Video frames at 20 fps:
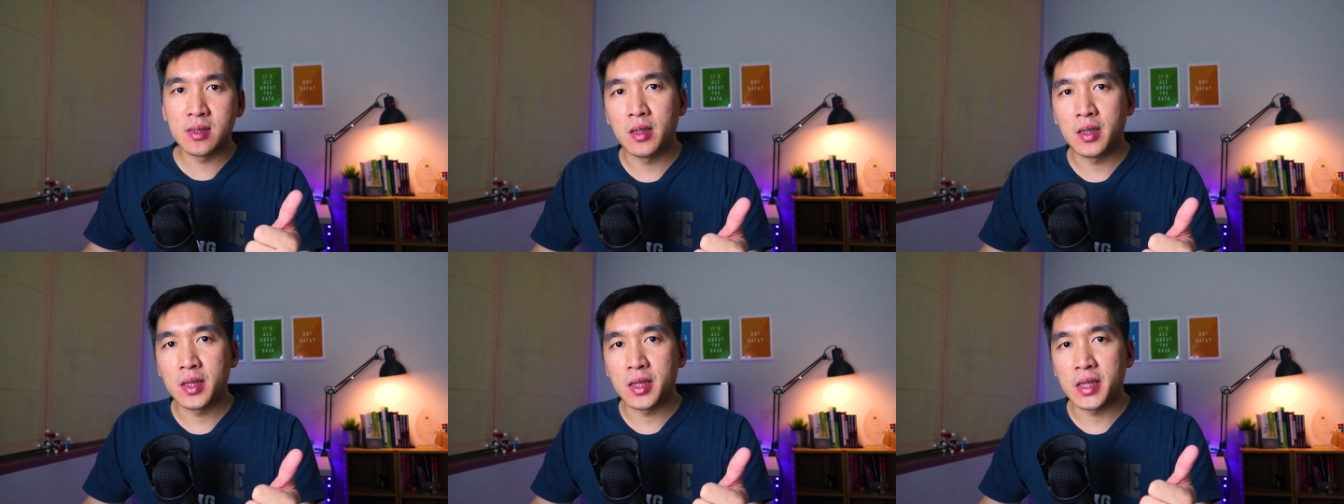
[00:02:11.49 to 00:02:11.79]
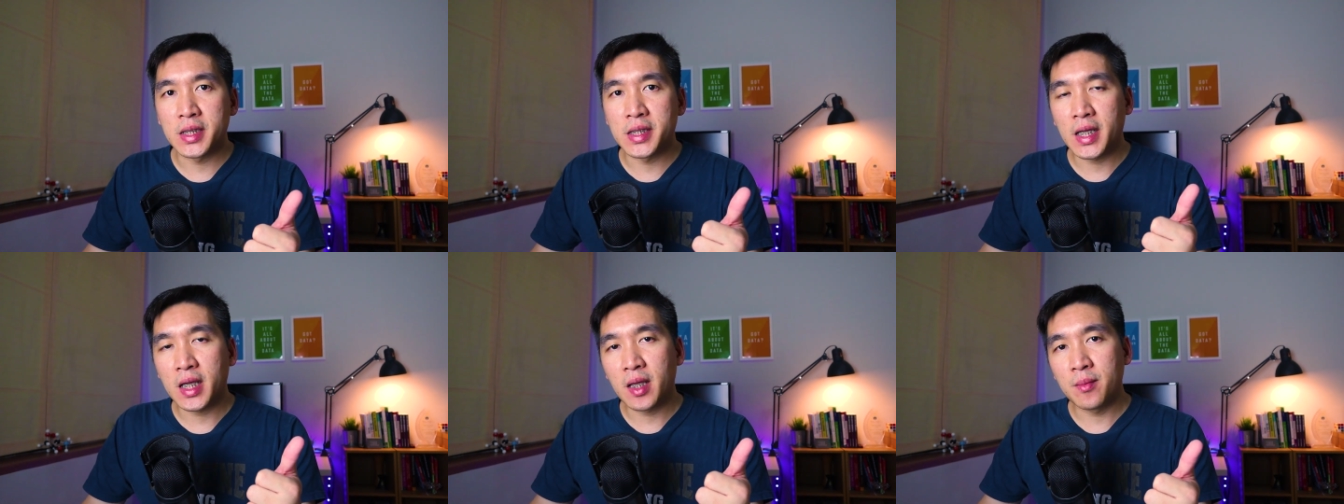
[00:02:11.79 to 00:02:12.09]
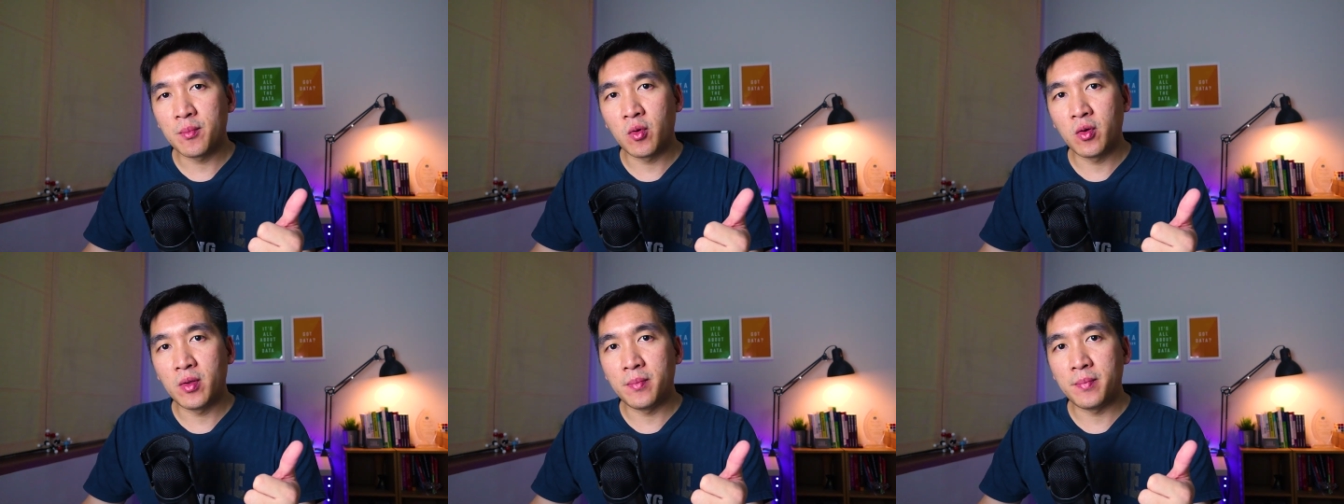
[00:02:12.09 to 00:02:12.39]
And the second
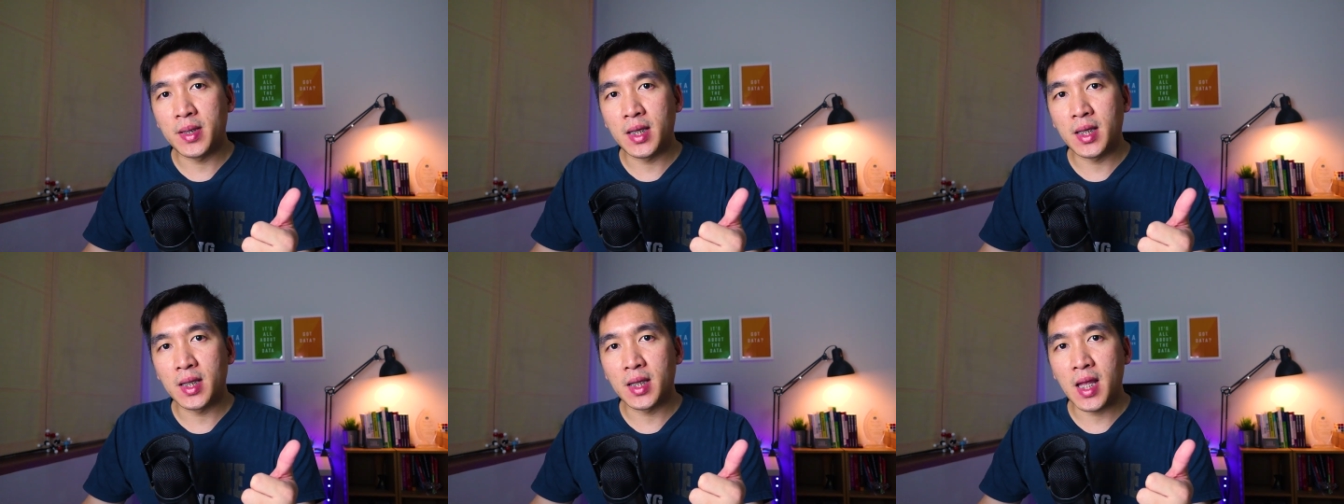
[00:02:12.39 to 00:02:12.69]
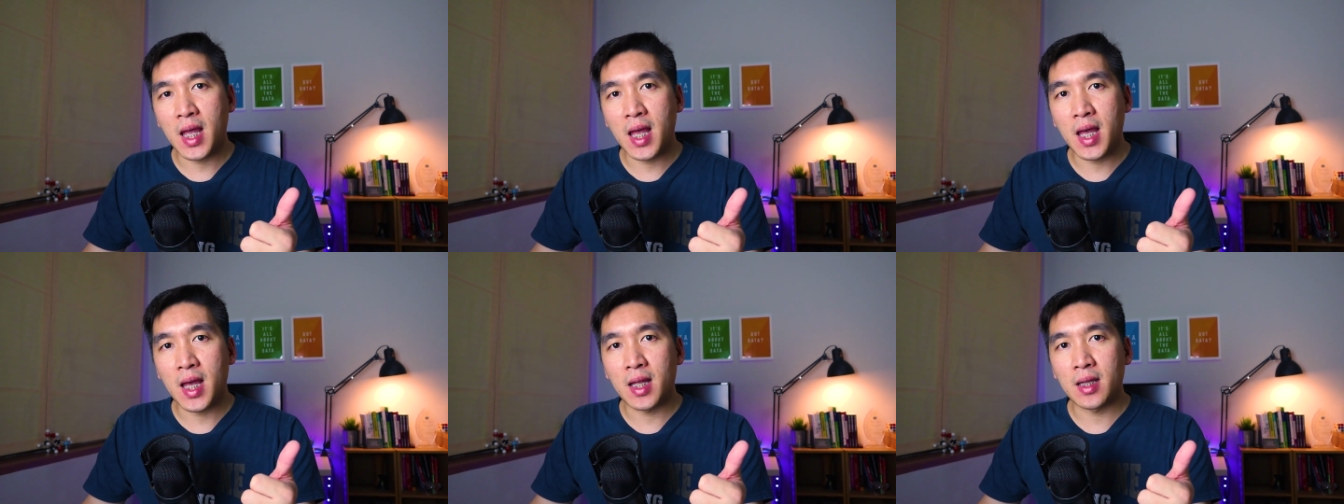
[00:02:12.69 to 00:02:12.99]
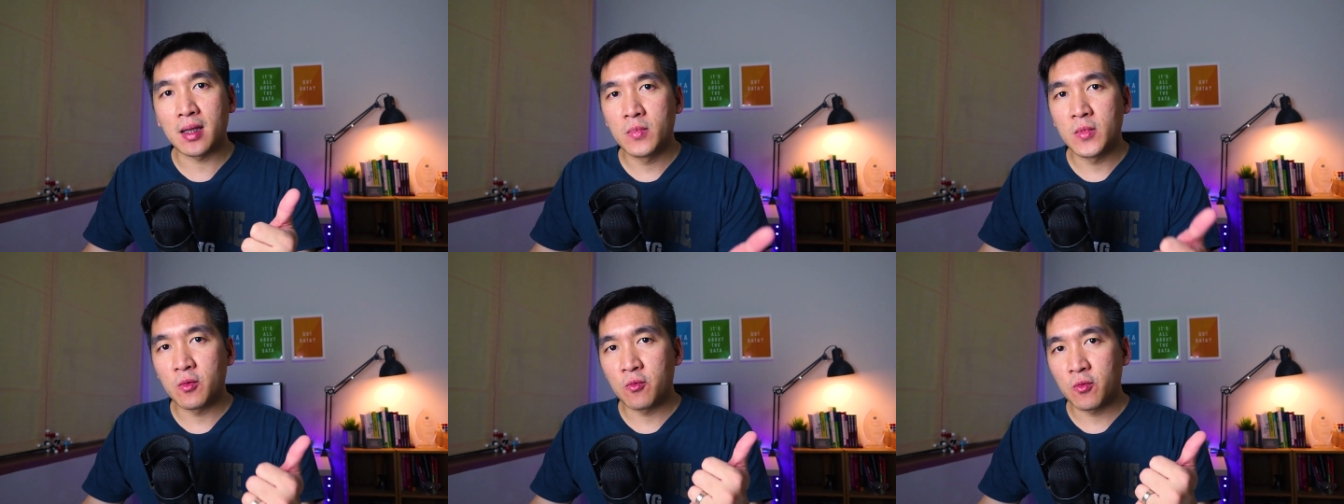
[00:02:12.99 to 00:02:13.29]
point being
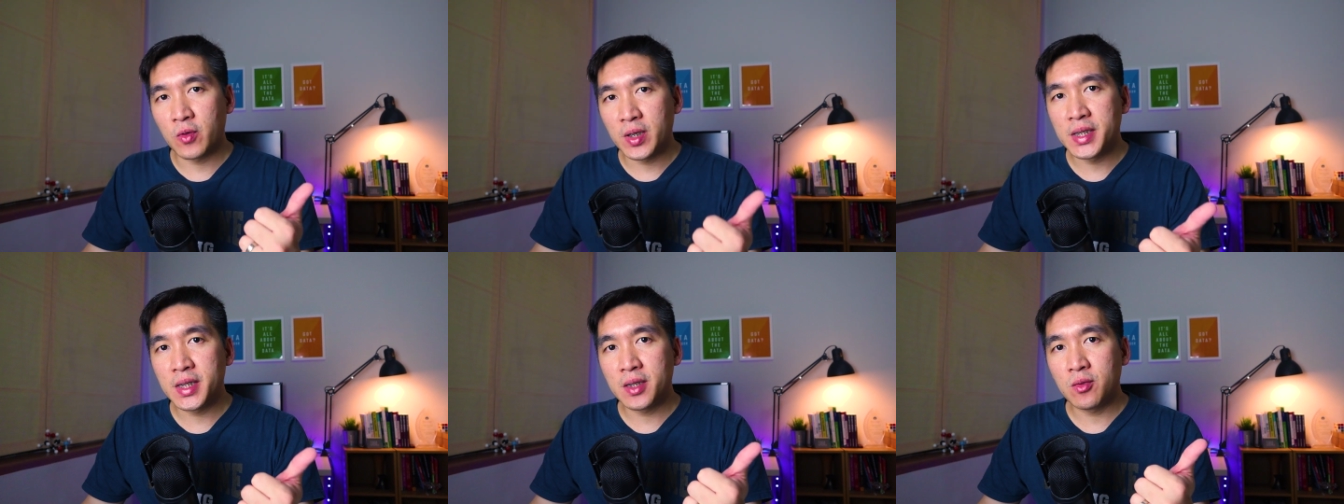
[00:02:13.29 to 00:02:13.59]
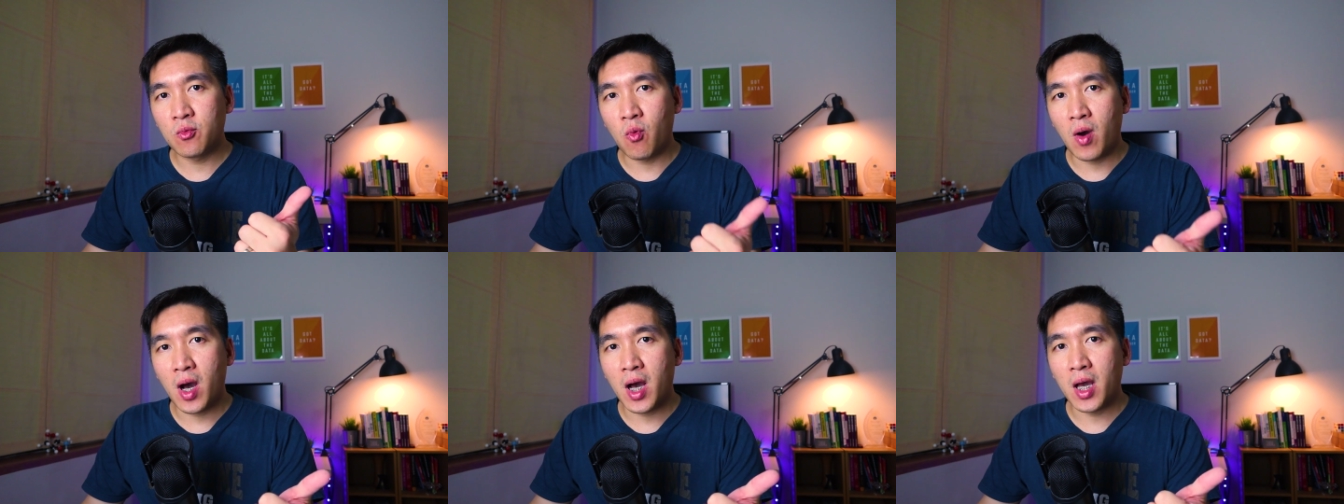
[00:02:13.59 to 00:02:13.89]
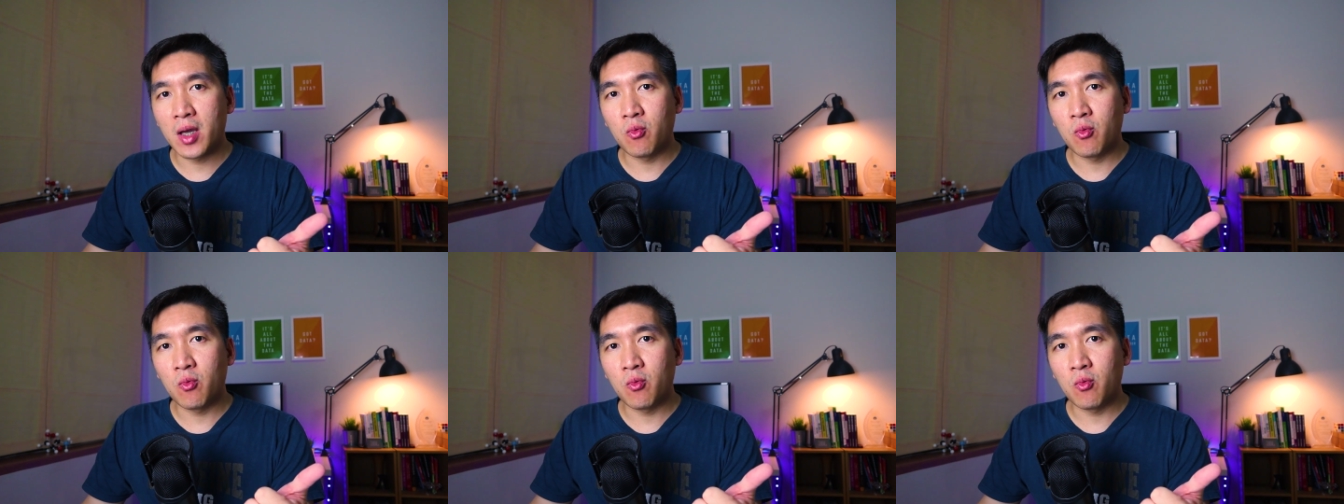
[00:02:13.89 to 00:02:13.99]
that the reason why